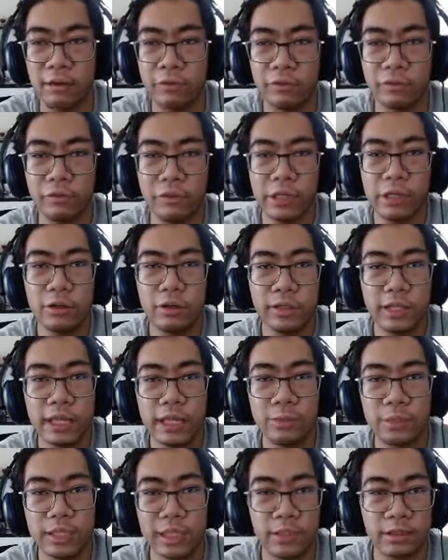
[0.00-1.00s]
video
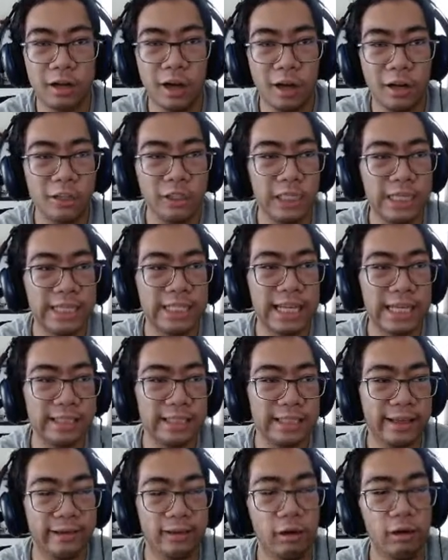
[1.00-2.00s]
game technology
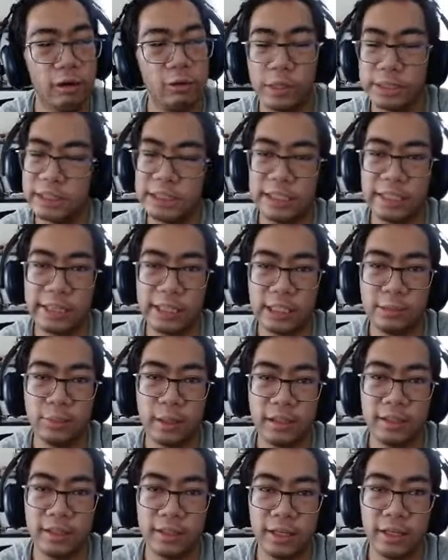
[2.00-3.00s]
that's like, oh, what's the next
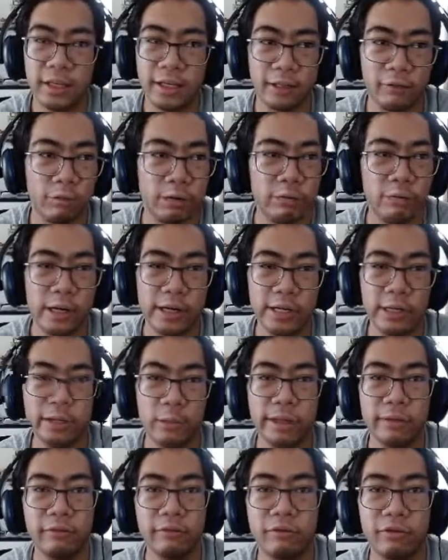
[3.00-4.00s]
big thing? We already
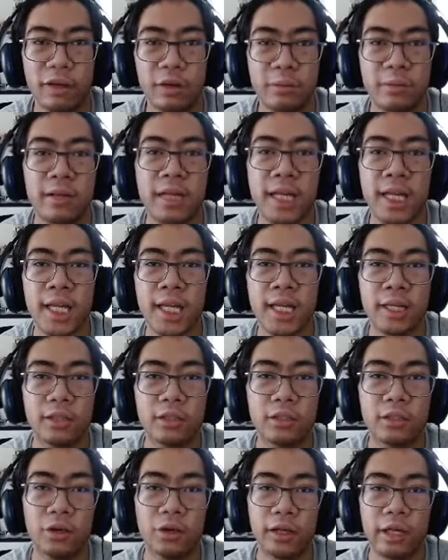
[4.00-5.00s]
went from
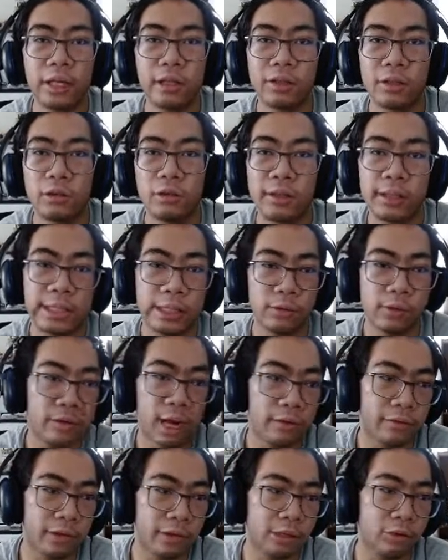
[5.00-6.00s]
2D to 3D
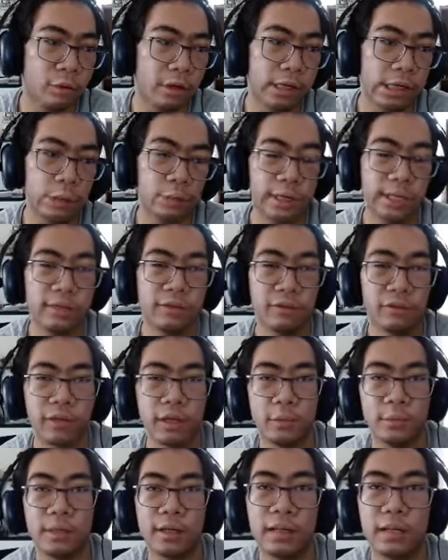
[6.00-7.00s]
graphics. We already went
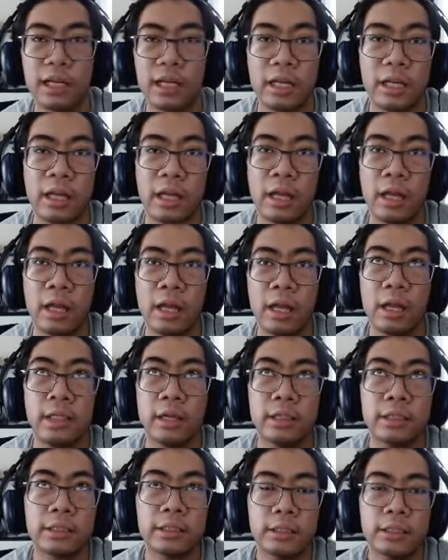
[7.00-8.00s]
from
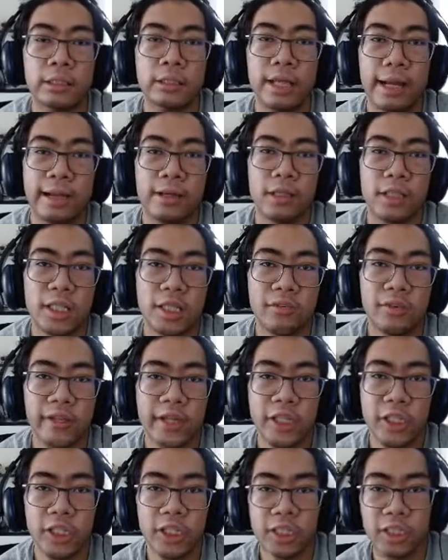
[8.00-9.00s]
standard
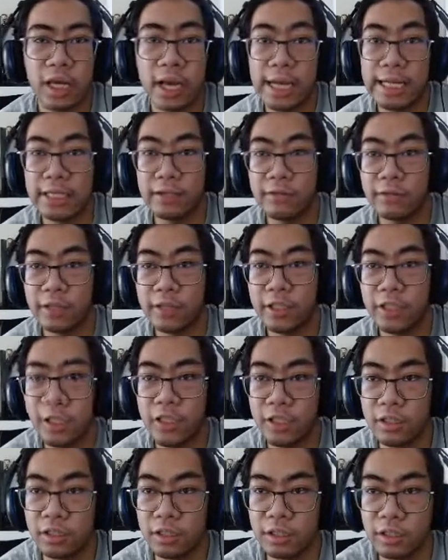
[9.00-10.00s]
definition to high
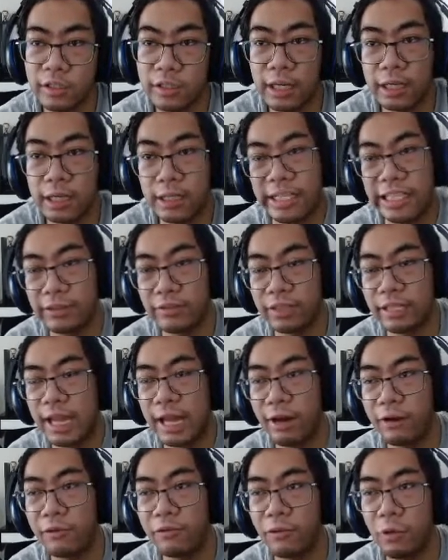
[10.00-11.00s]
definition, and even
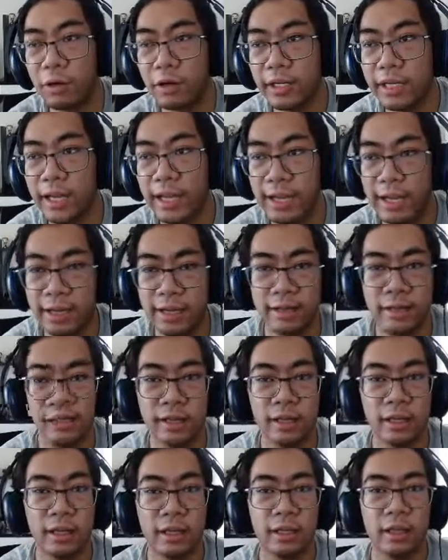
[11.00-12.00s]
now 4K
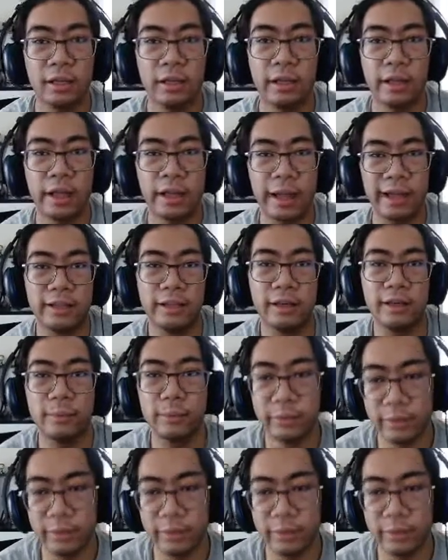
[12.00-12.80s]
and up.